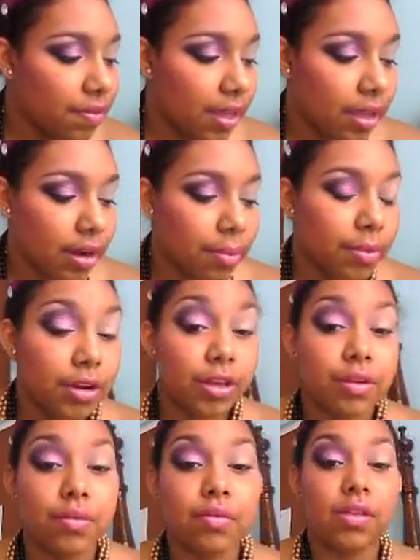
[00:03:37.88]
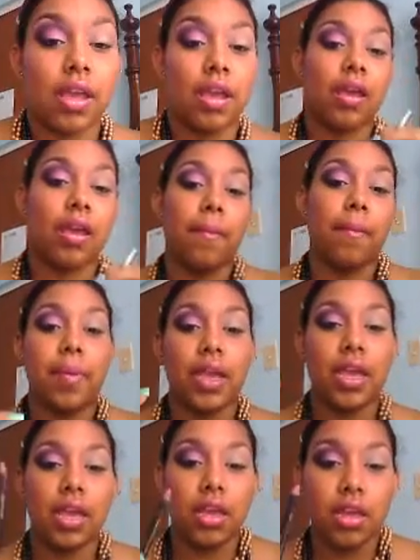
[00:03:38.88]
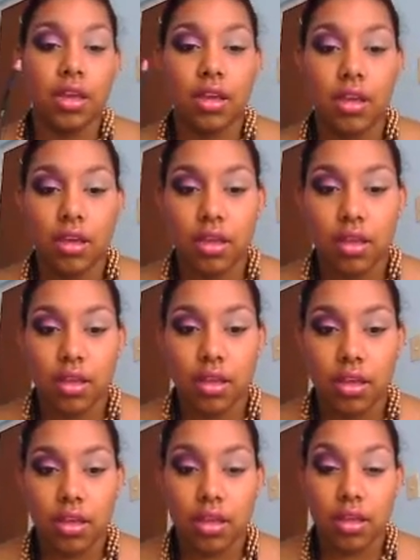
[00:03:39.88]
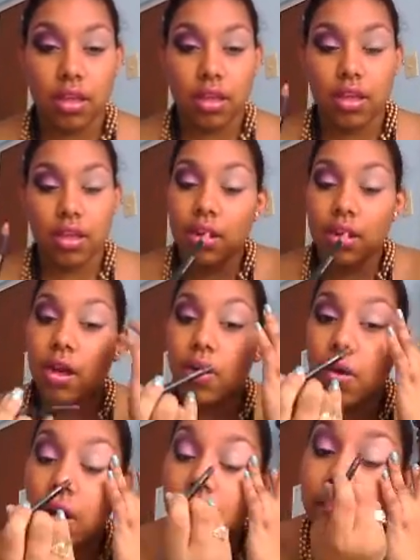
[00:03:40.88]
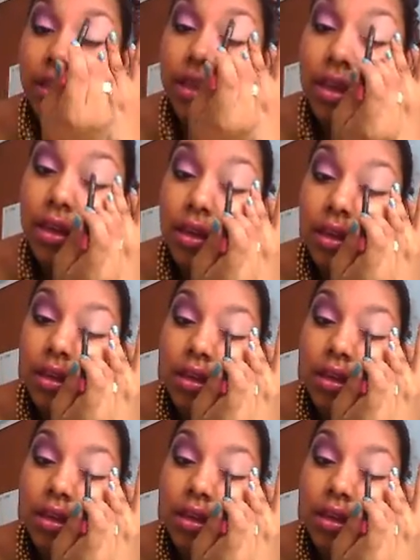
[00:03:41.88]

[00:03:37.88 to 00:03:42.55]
that, I'm gonna use a pink. Now on